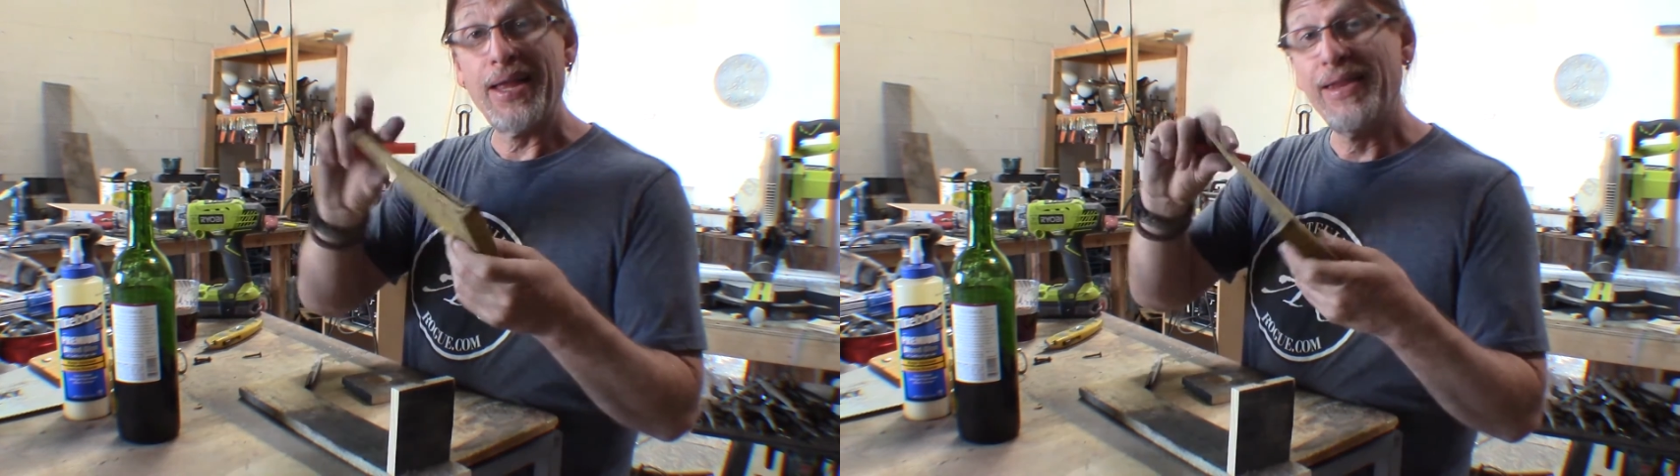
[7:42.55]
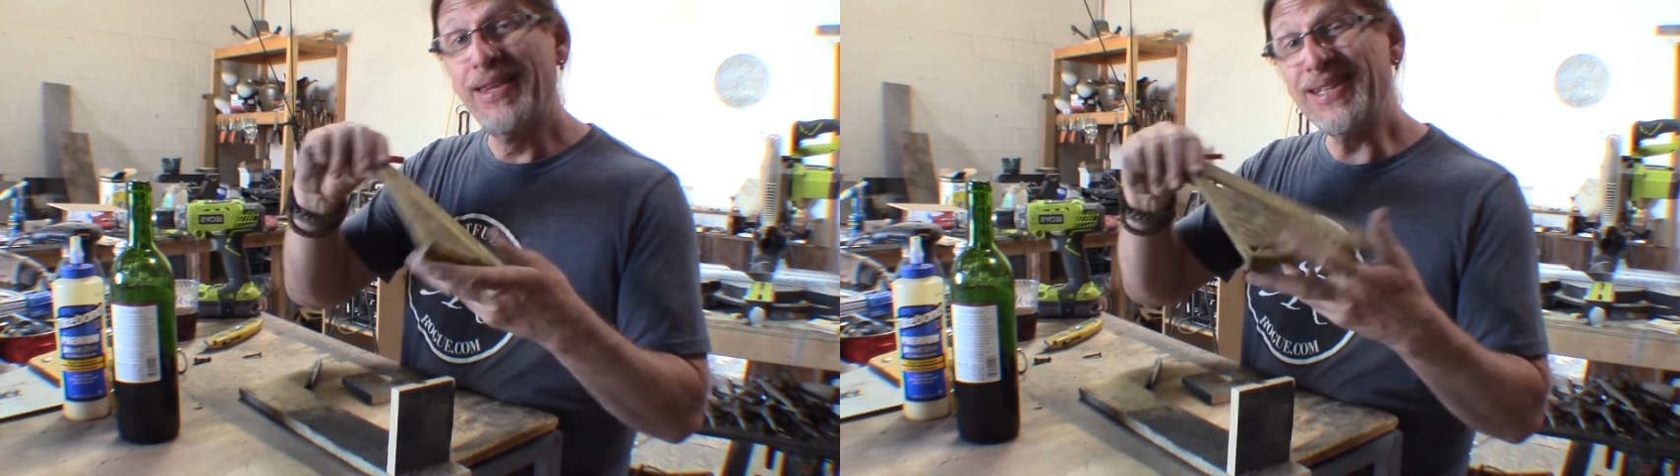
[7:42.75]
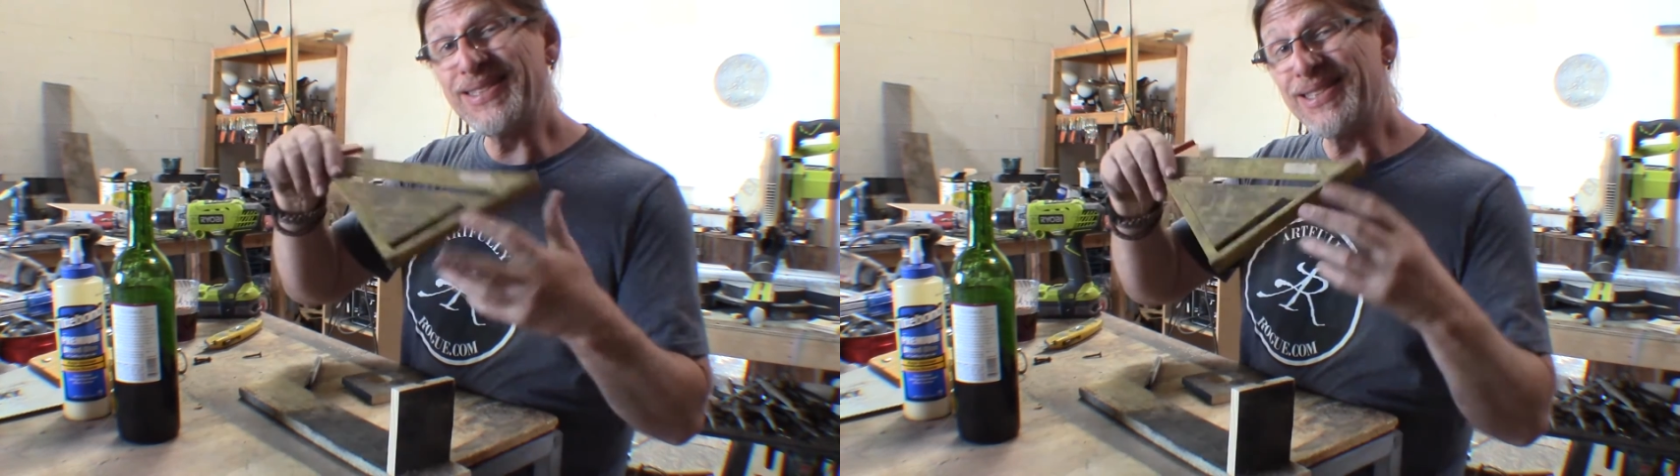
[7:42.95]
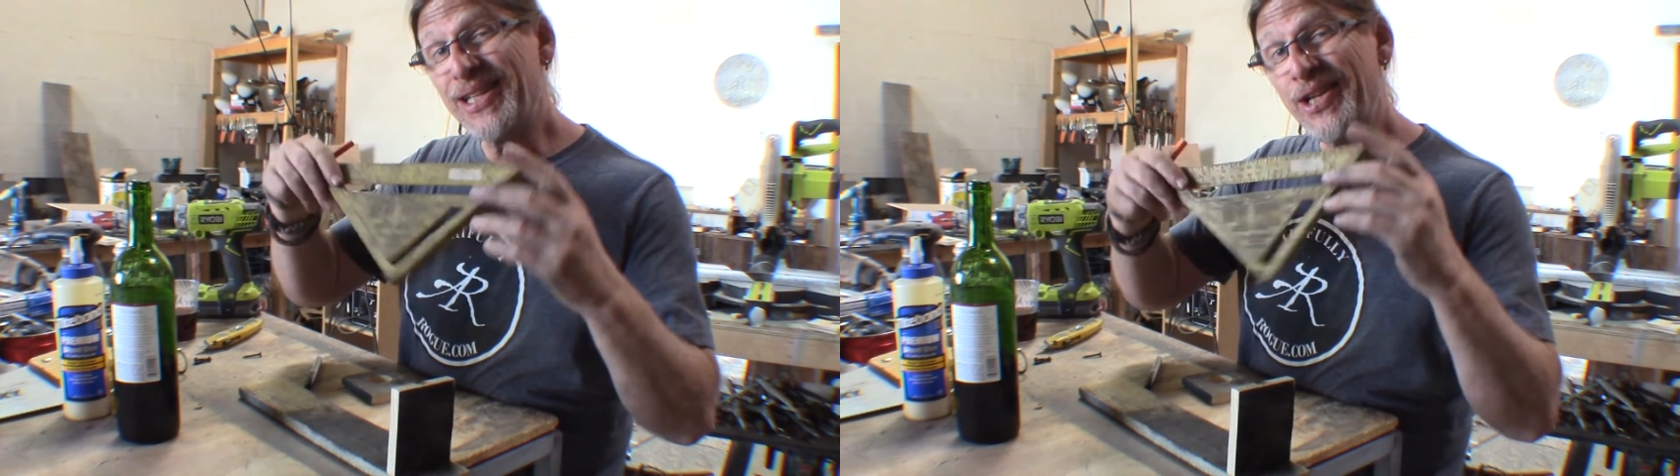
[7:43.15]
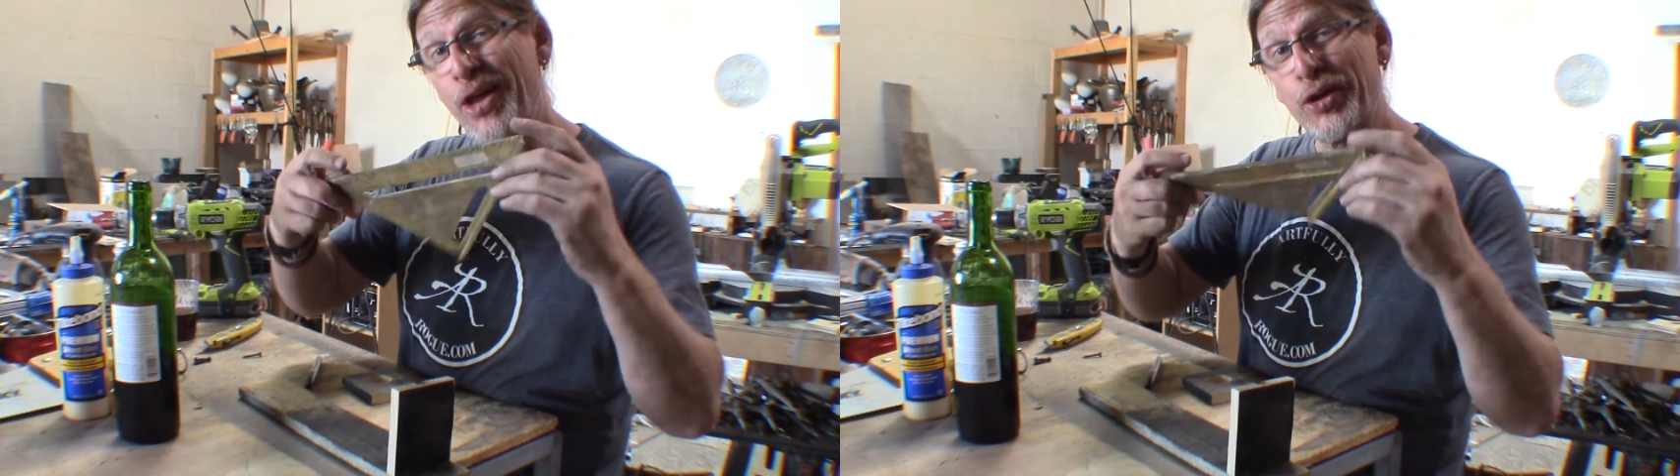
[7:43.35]
This is
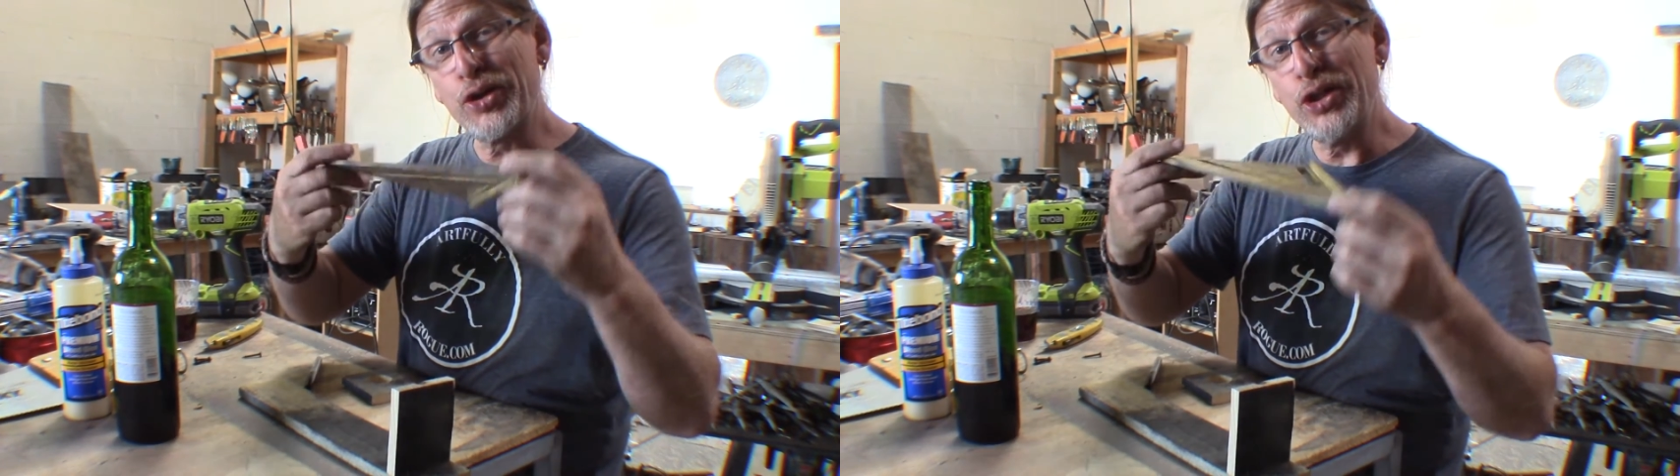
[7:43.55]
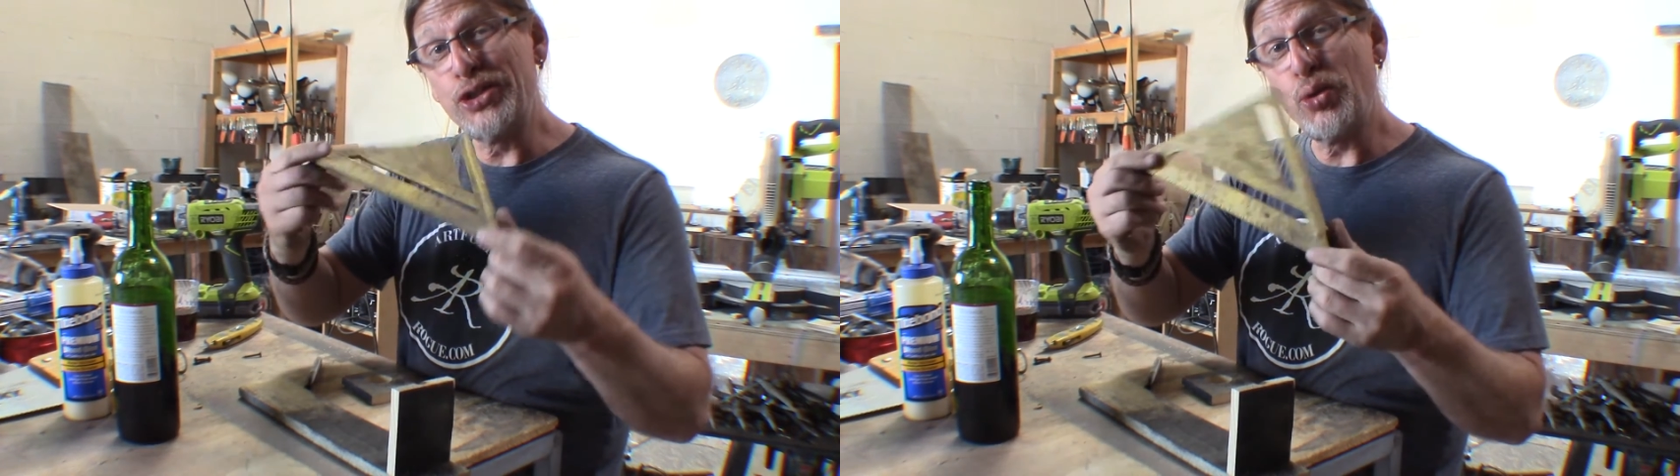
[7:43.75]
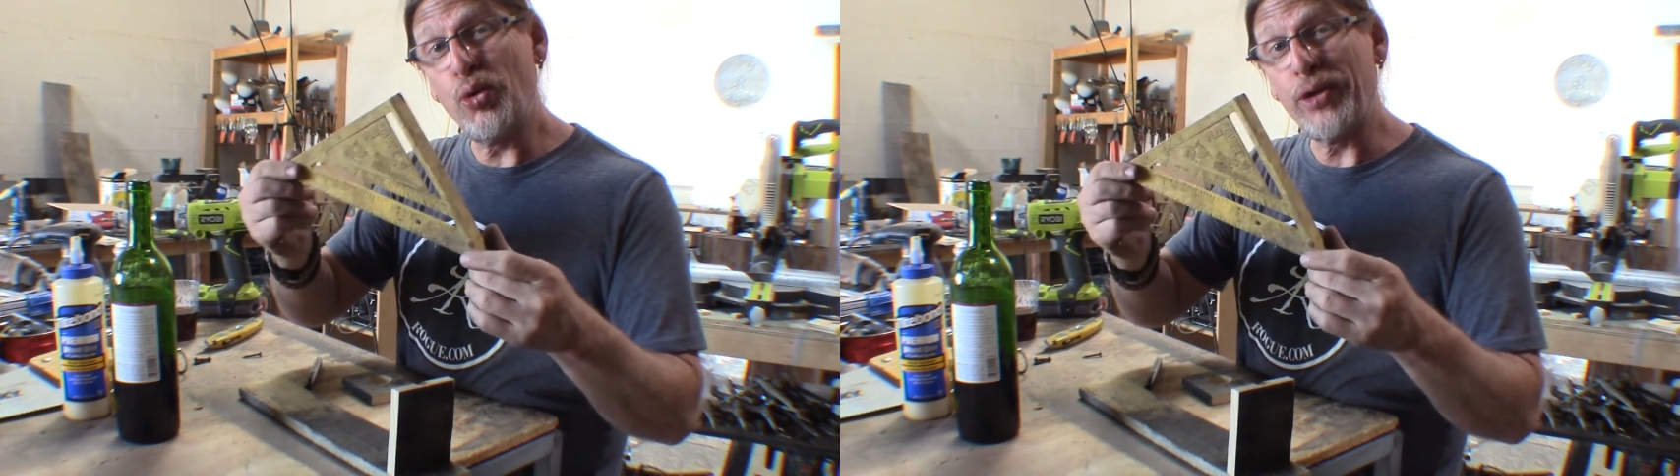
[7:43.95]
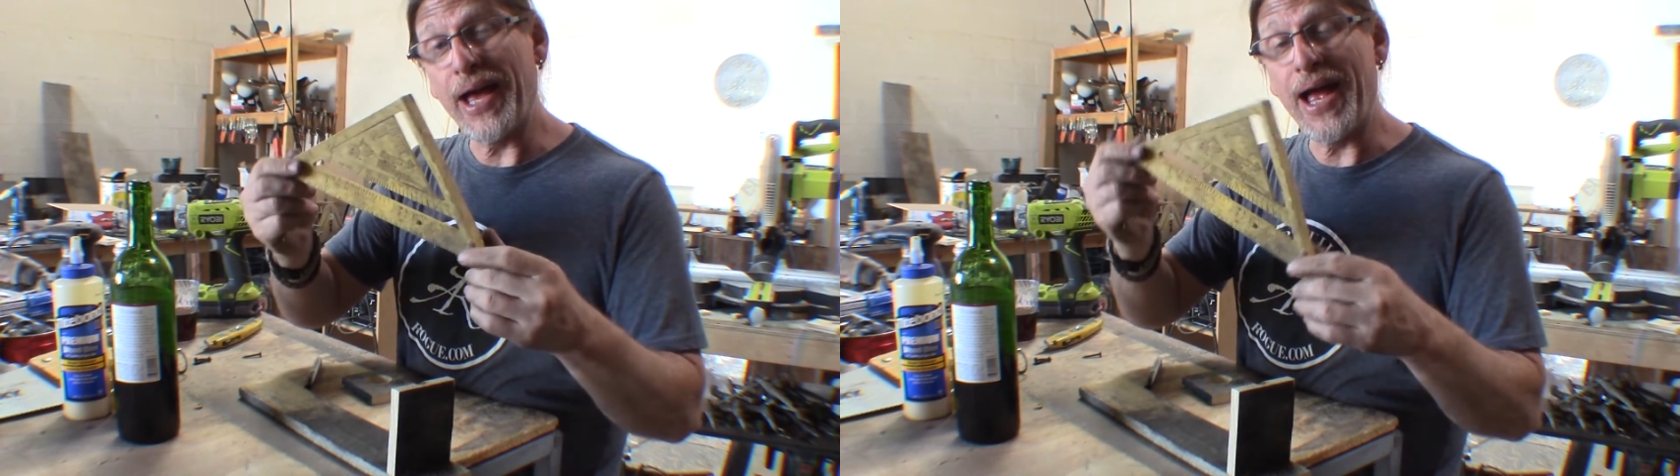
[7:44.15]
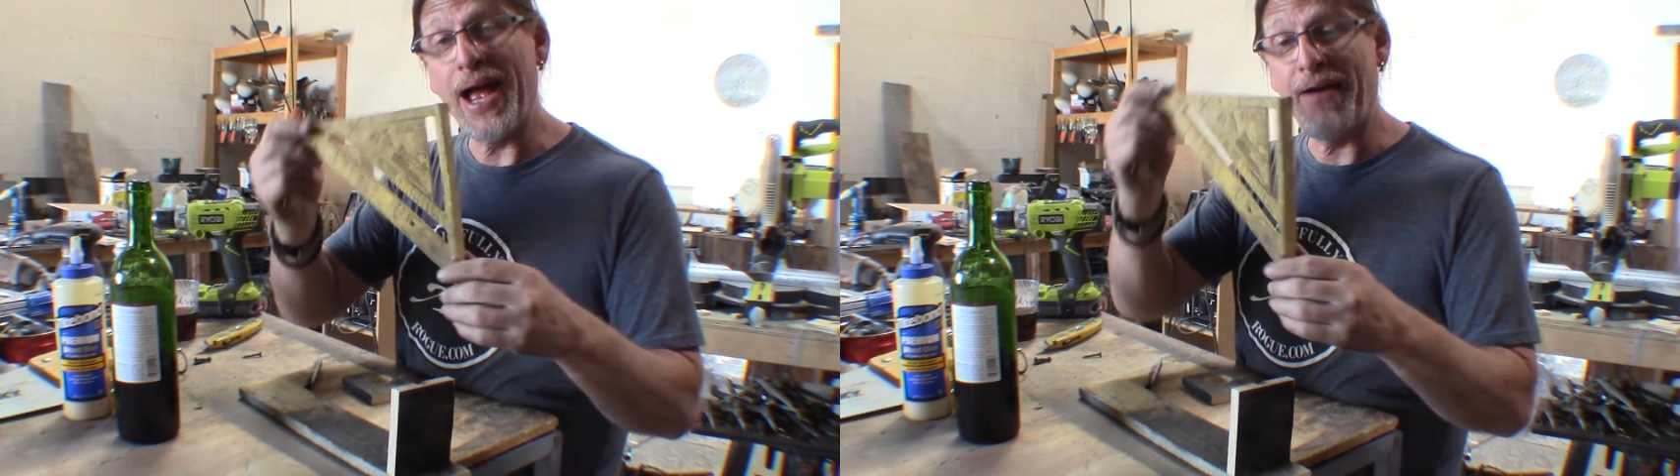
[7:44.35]
another good tool to
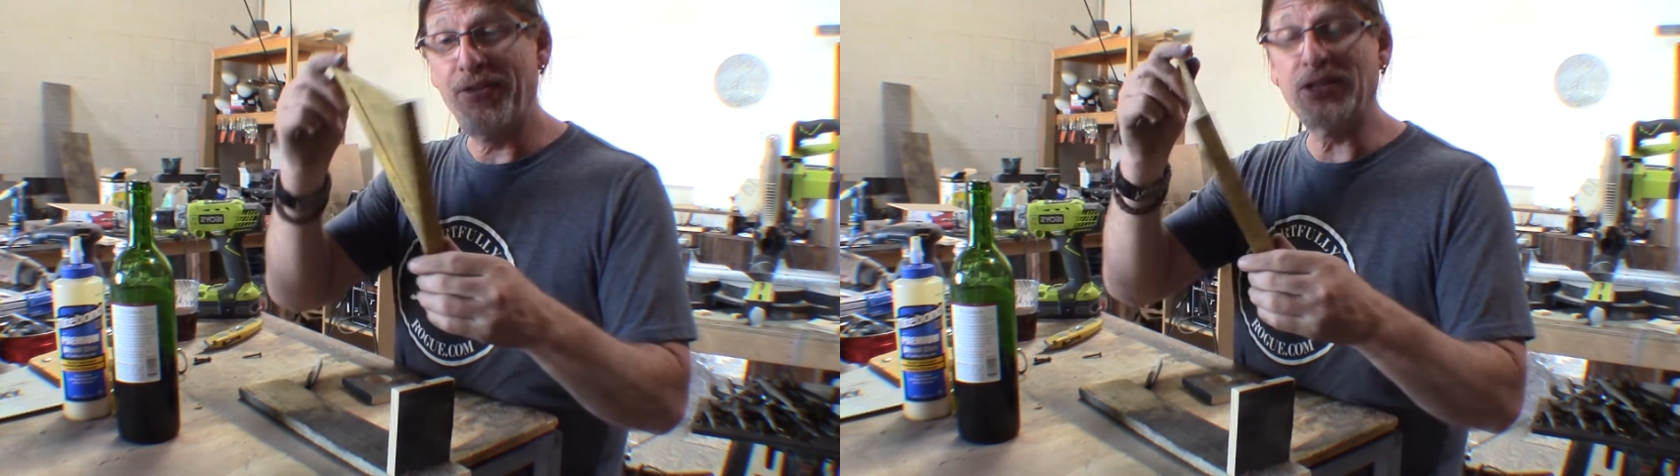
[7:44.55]
have.